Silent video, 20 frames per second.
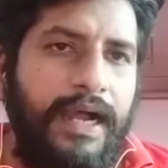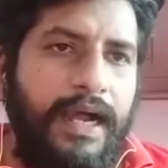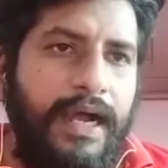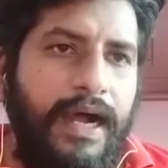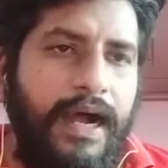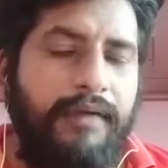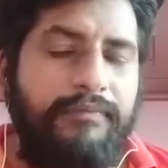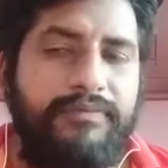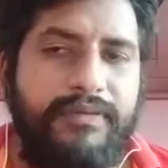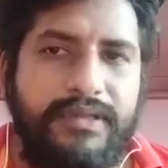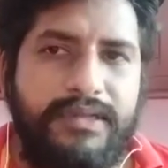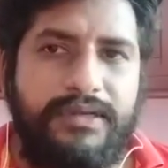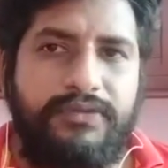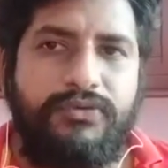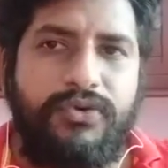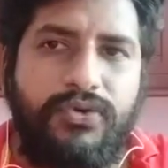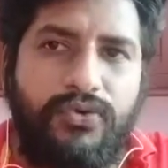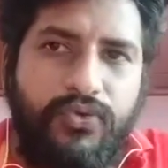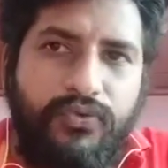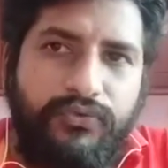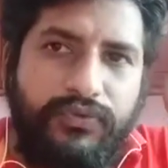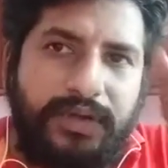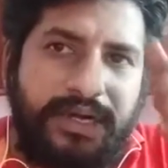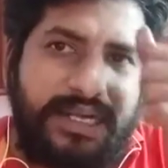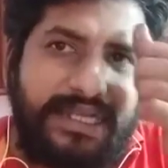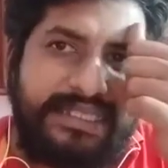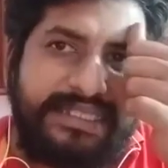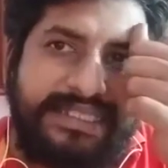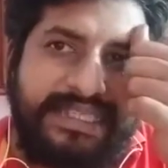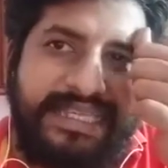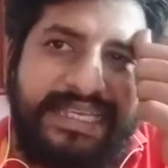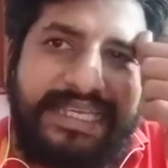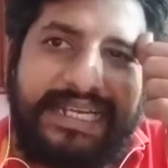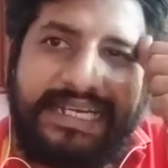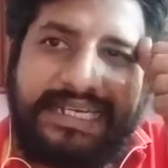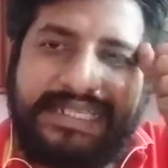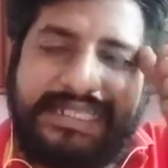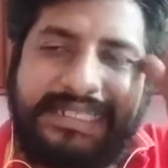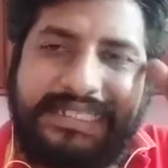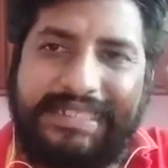After that, we'll go for a
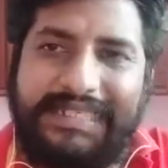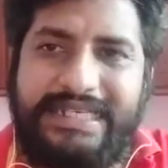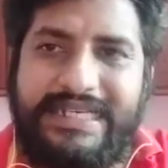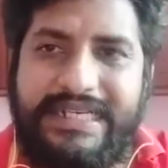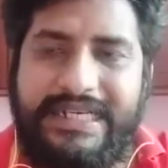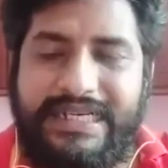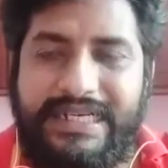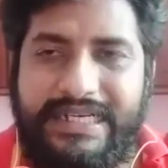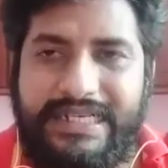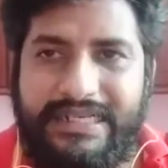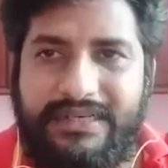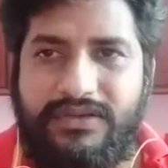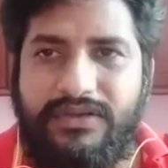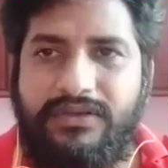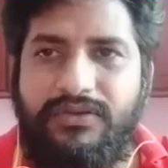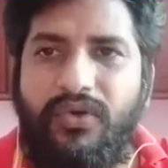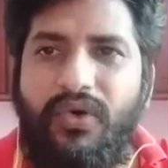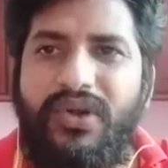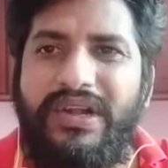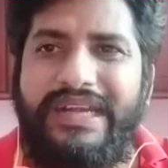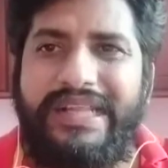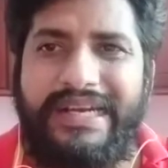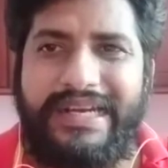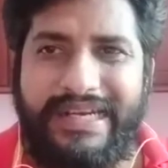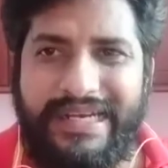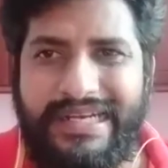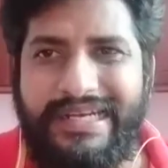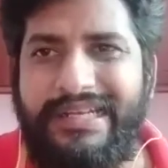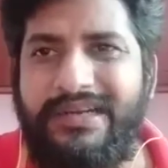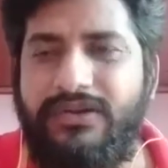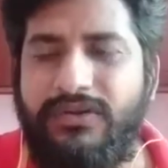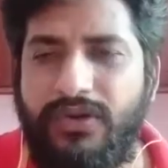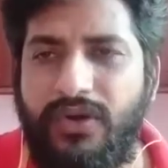synchronous generator, alternator.